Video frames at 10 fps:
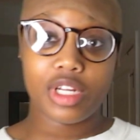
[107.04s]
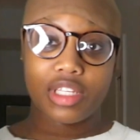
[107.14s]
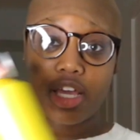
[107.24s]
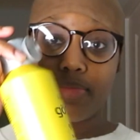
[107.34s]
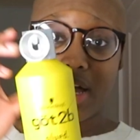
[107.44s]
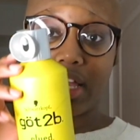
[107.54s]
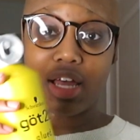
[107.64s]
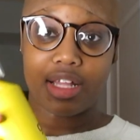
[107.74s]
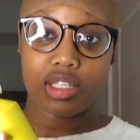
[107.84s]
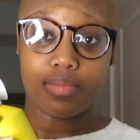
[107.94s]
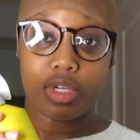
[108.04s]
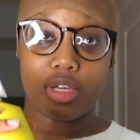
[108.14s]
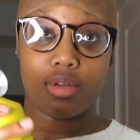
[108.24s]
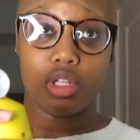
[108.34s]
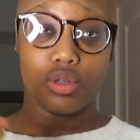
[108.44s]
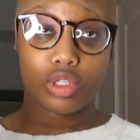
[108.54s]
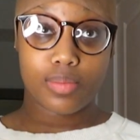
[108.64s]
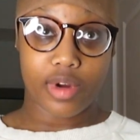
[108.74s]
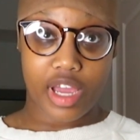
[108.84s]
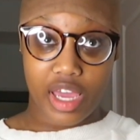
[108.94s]
I'm gonna take my Got to Be glue
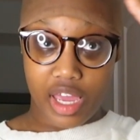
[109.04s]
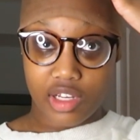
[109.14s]
spray